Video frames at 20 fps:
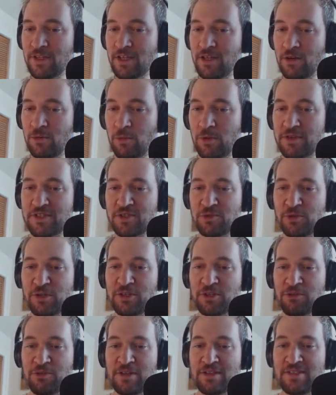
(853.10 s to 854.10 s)
What is 20
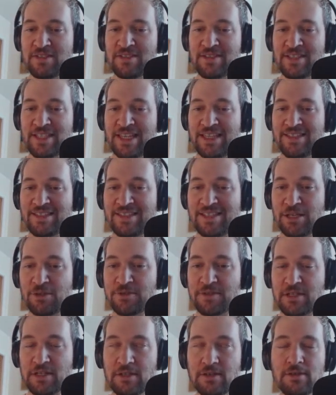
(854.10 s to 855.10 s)
degrees in
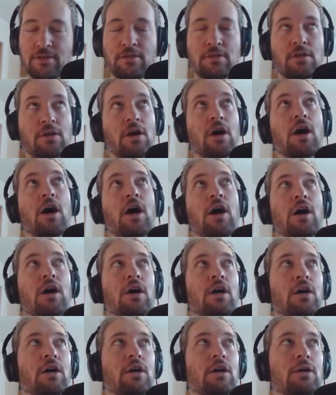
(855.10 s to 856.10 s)
Celsius?
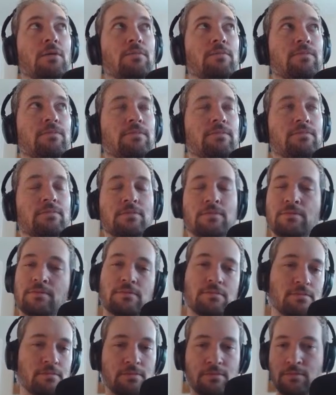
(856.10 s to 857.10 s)
Don't
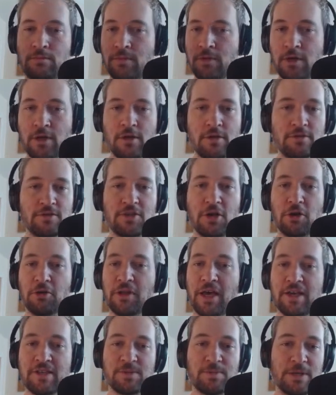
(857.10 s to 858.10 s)

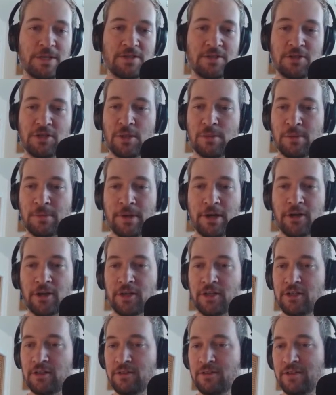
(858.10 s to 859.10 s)
ask me, dude. I'm
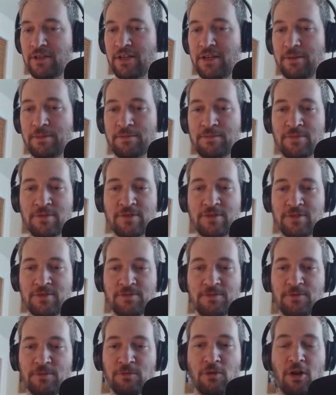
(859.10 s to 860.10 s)
American. I'm just
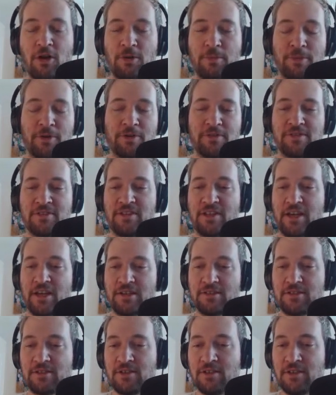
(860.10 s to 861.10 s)
the wrong person to
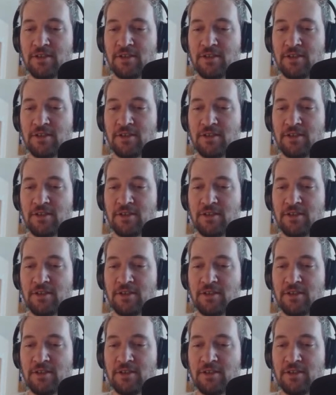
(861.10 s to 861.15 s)
ask.